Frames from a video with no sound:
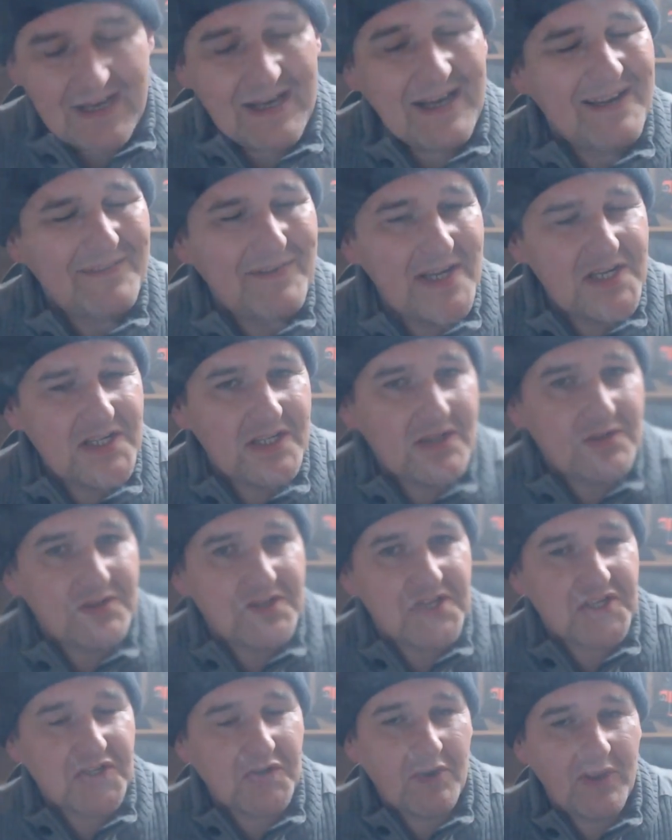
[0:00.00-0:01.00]
I've actually got
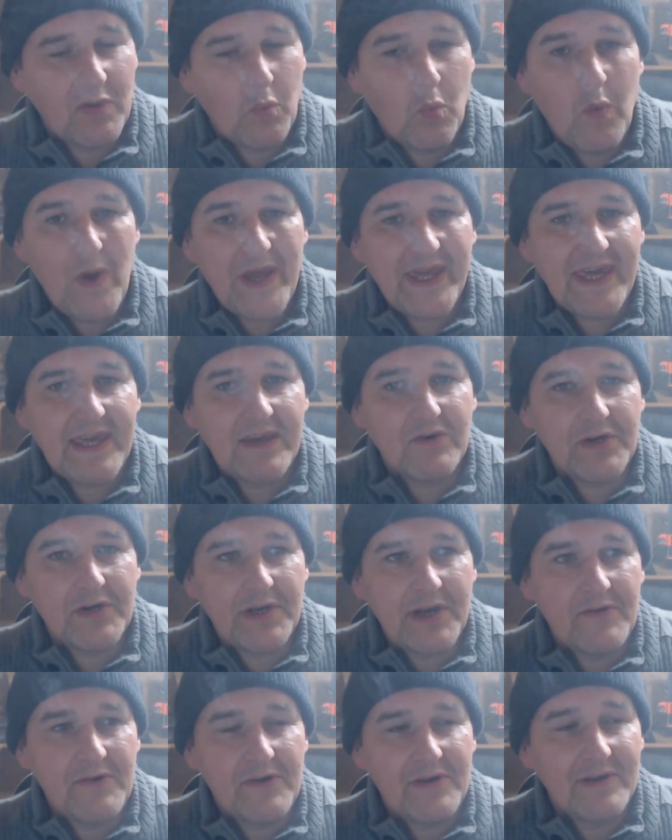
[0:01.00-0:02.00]
to sort the wicking on
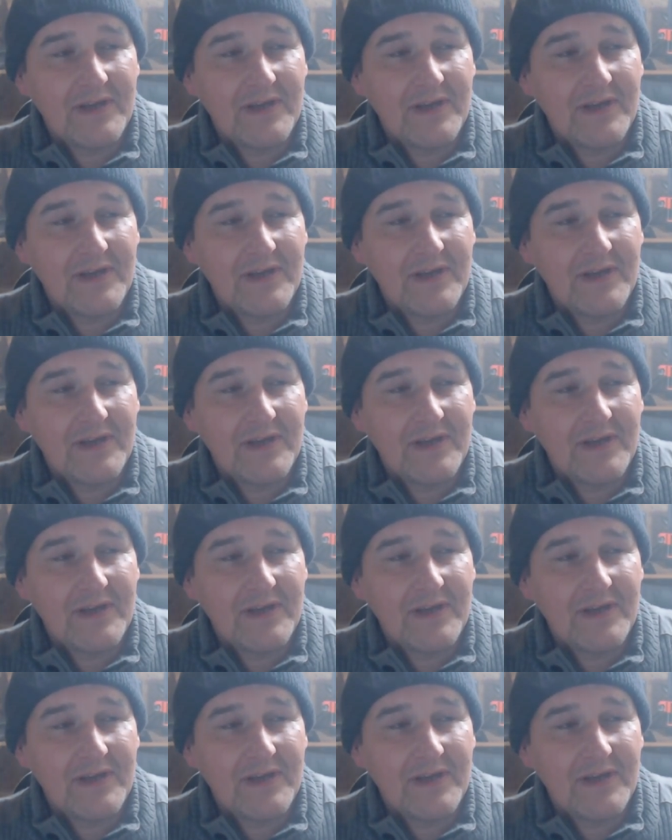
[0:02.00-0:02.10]
out.